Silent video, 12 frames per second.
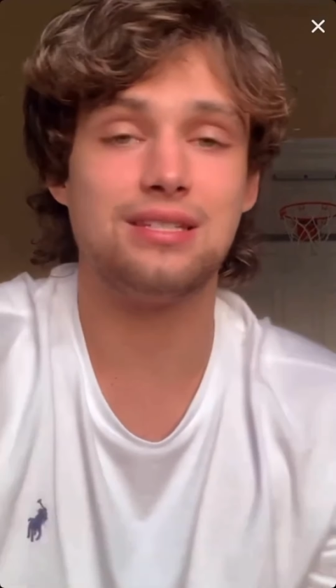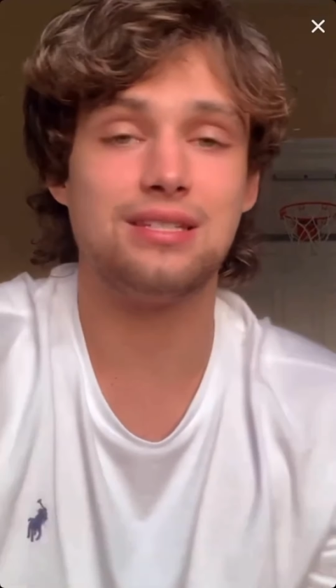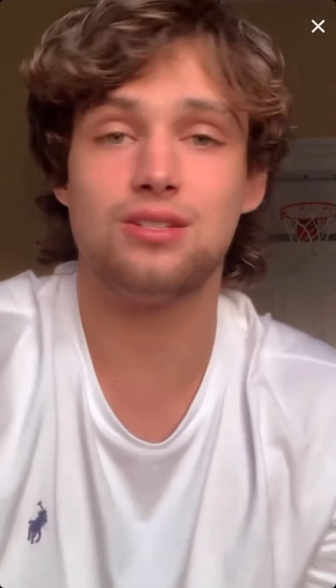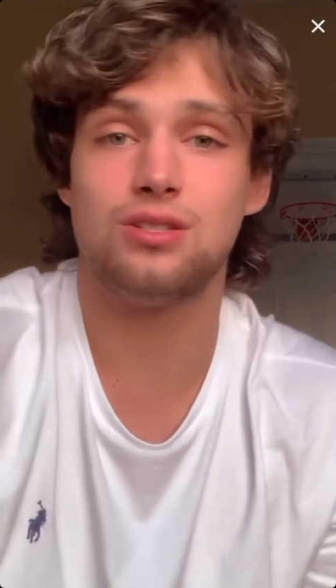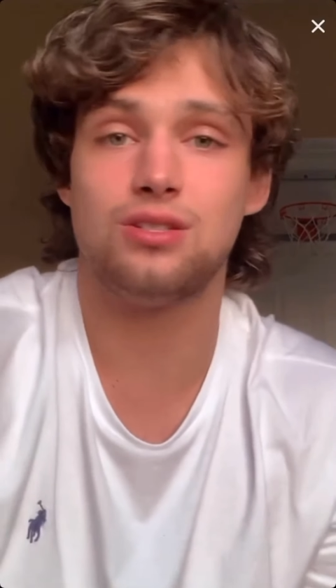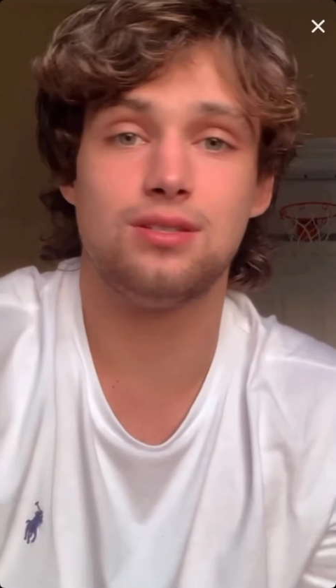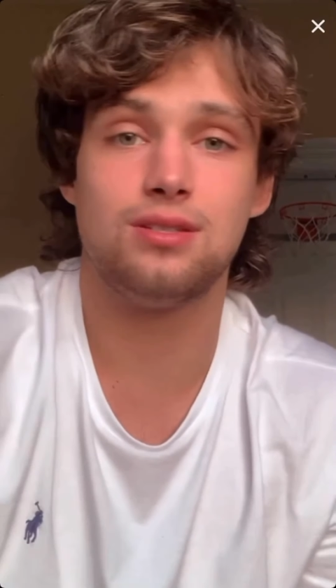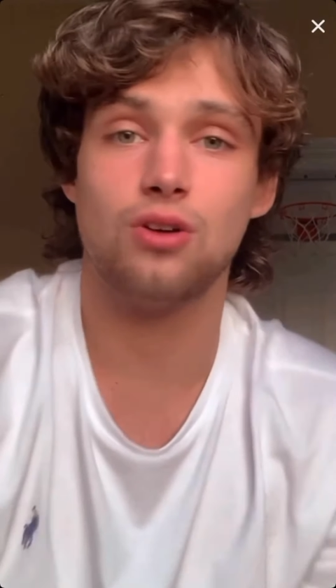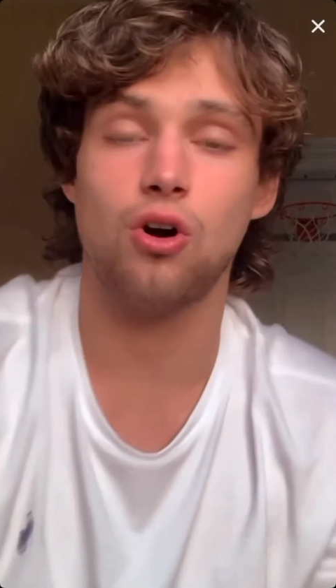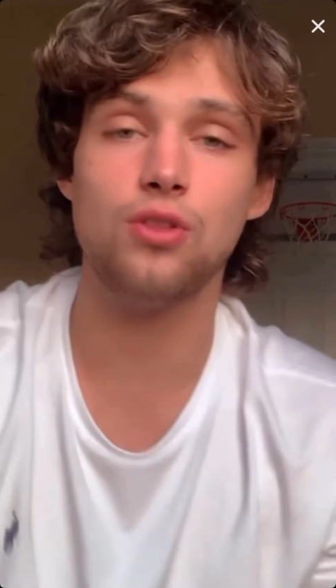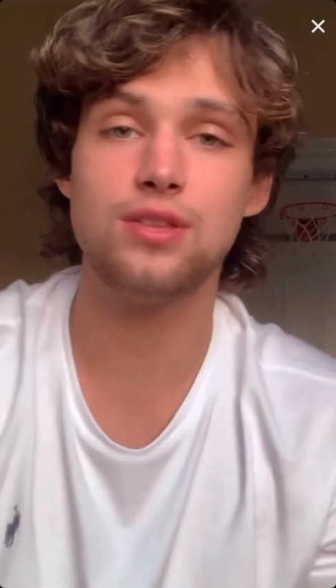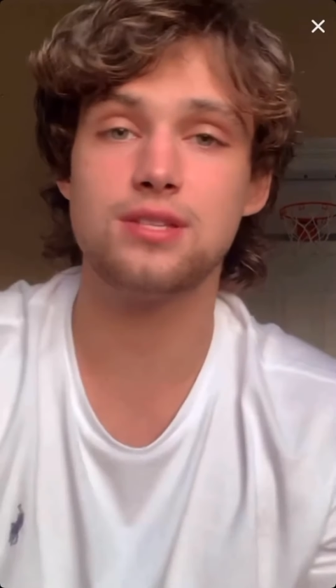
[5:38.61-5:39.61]
This
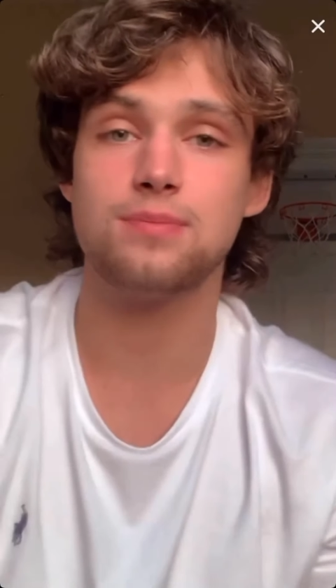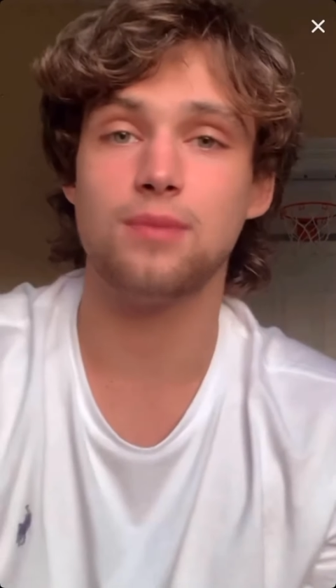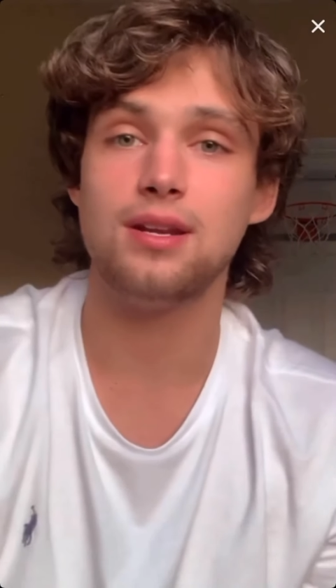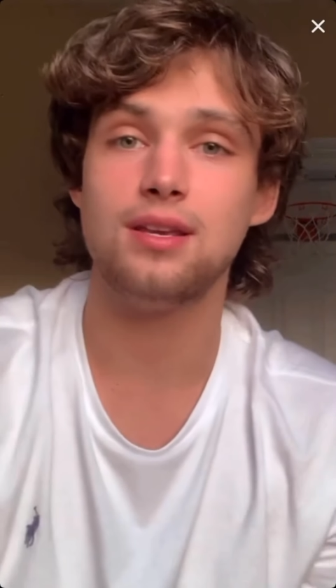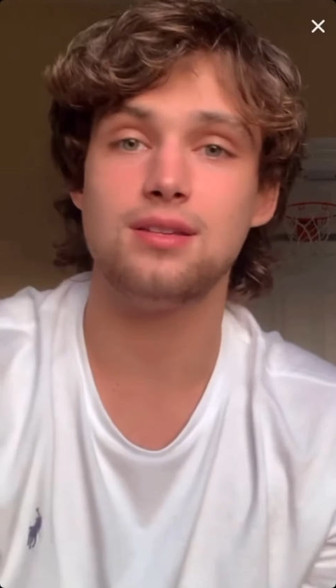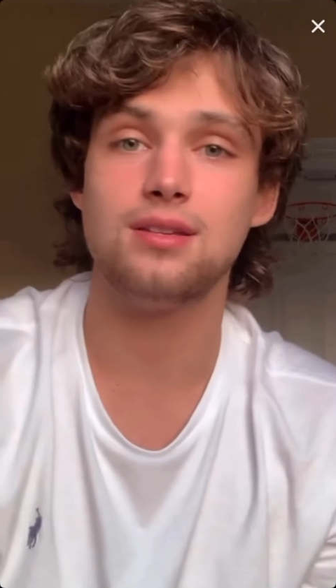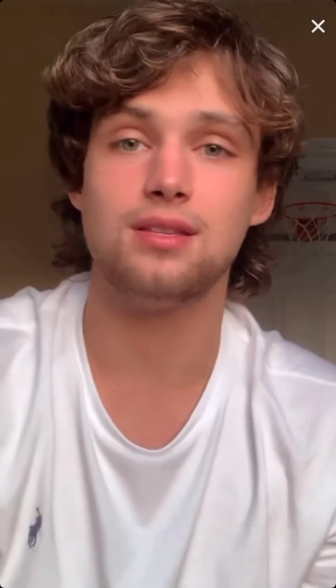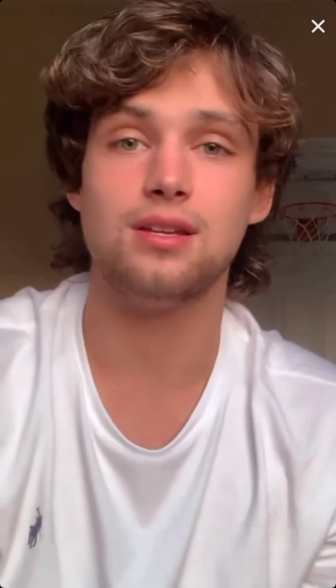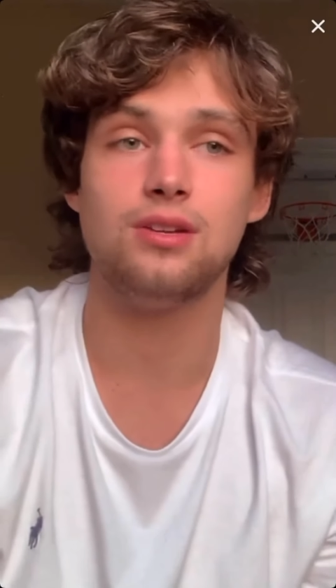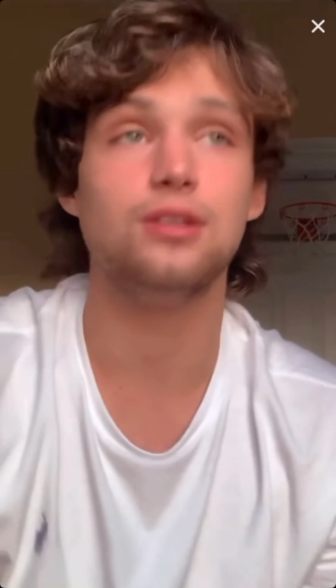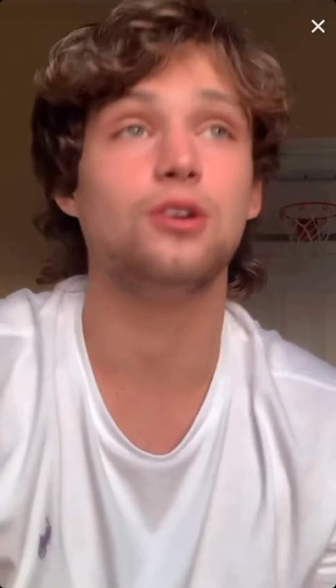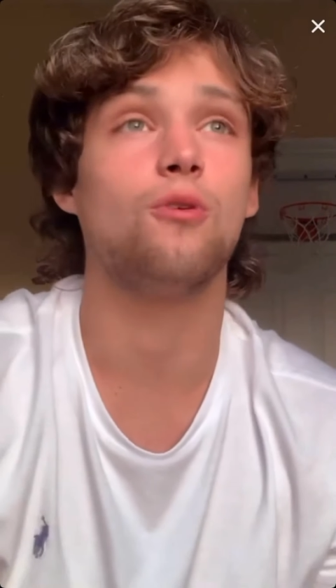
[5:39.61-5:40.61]
is, all this money is
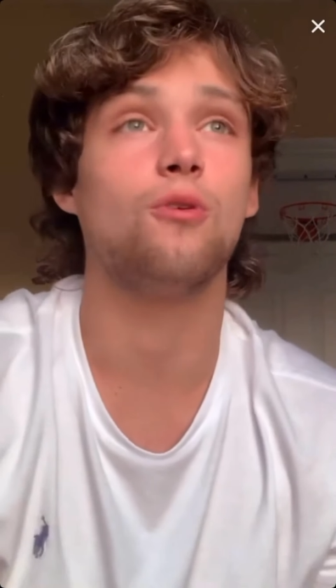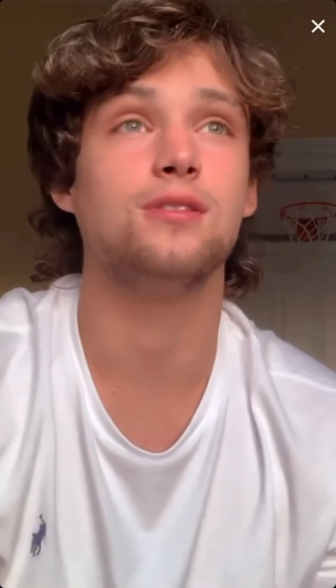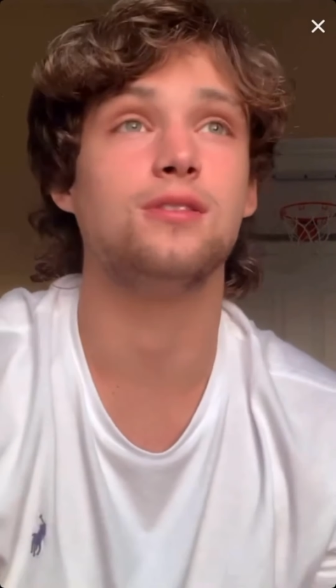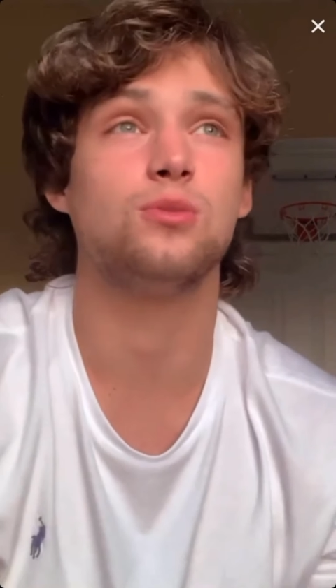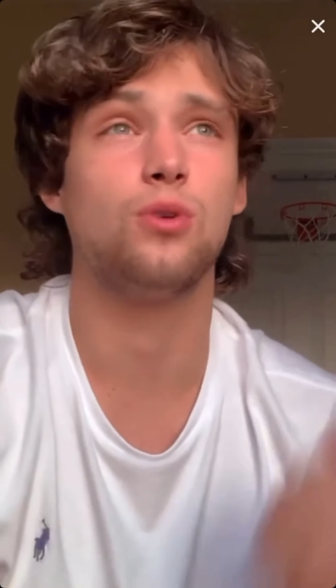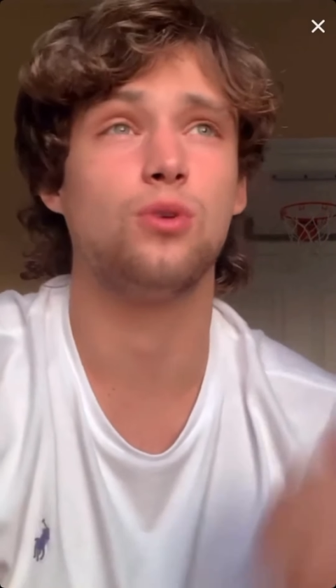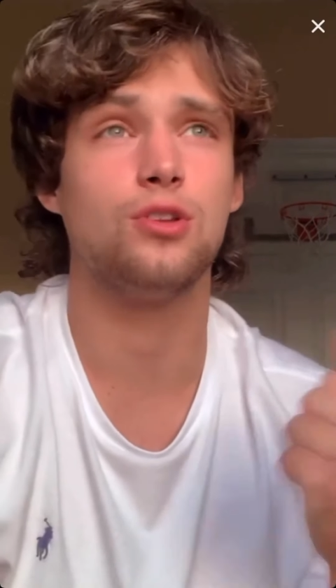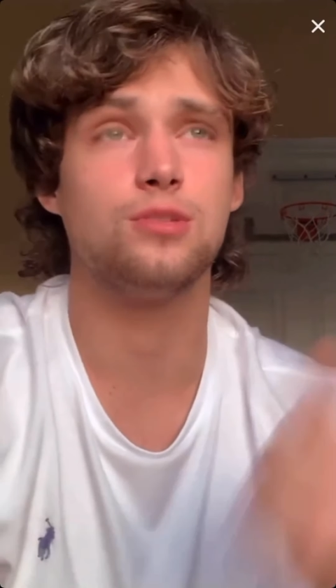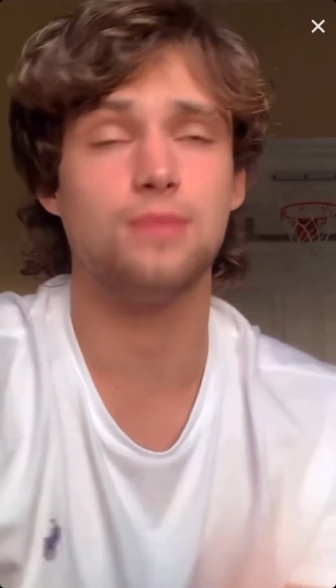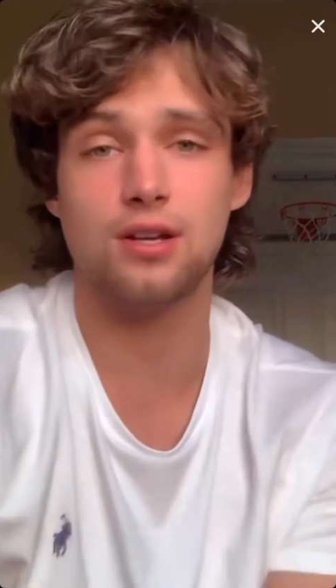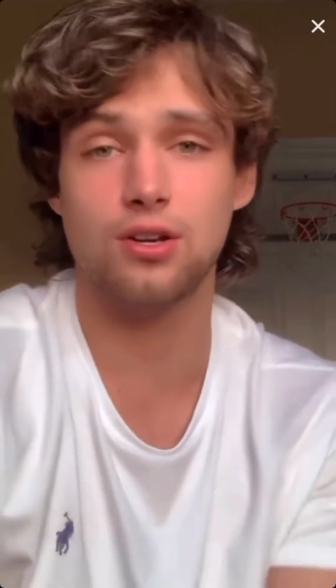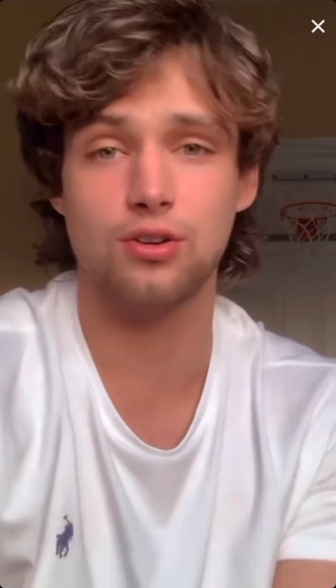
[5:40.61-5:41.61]
literally going
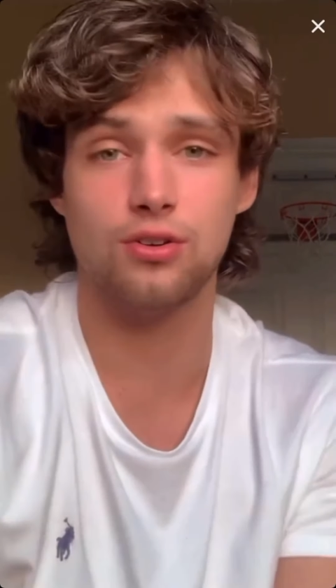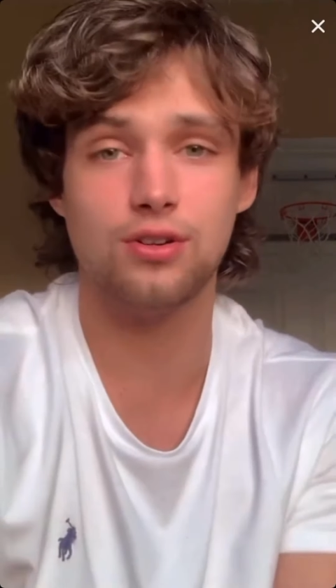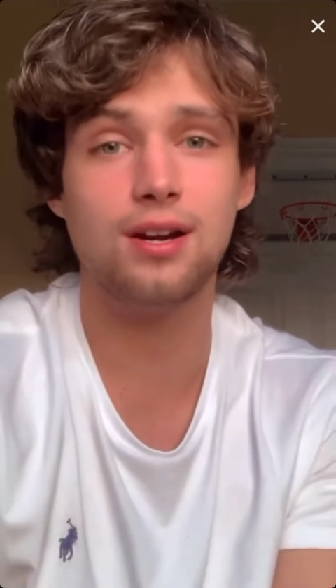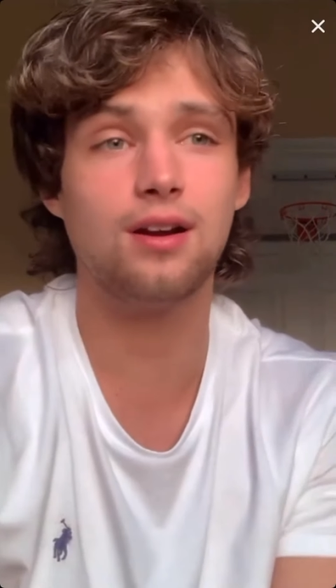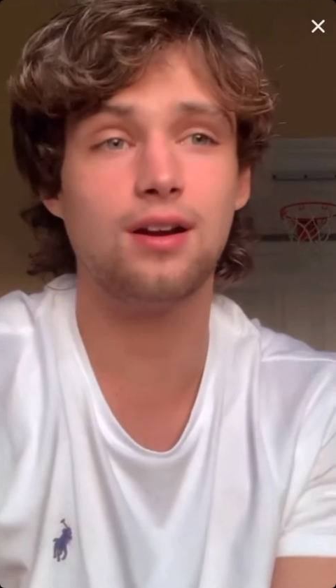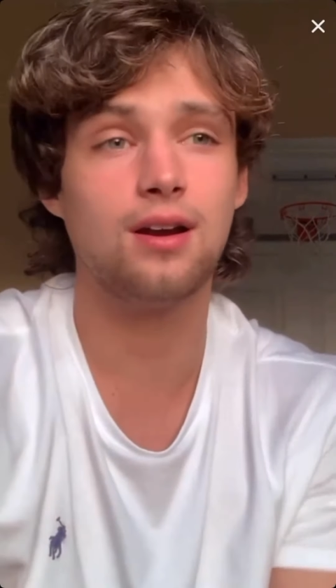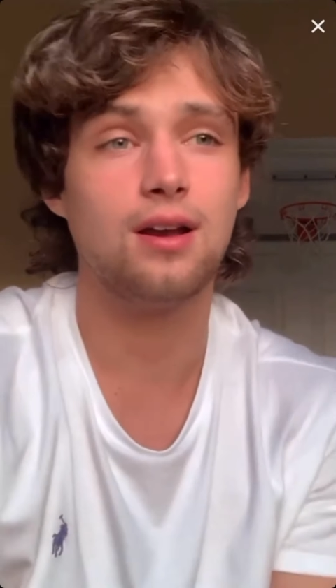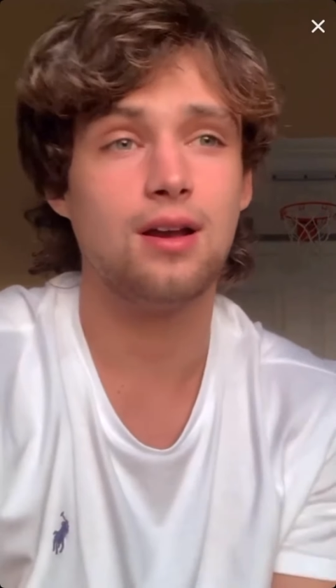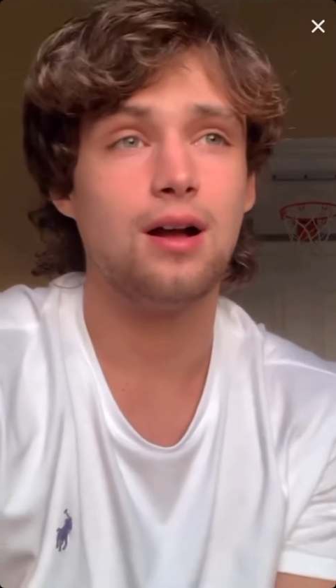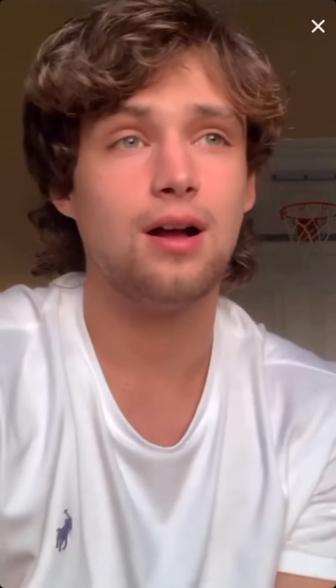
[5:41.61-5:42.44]
towards my career,